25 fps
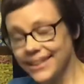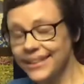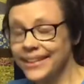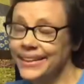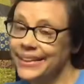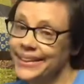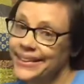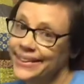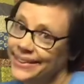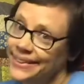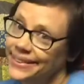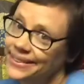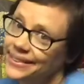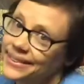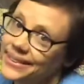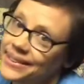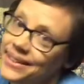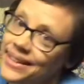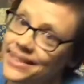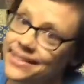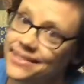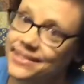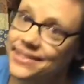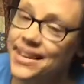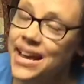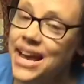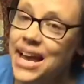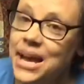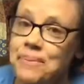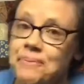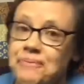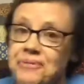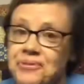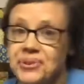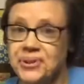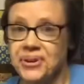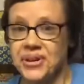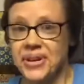And it's time
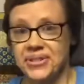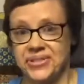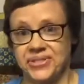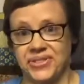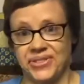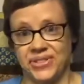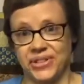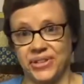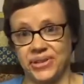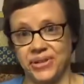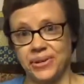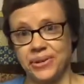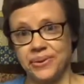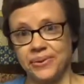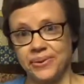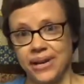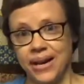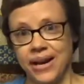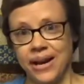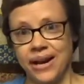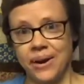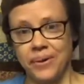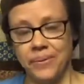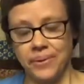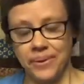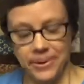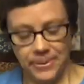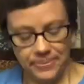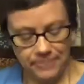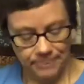for us to go now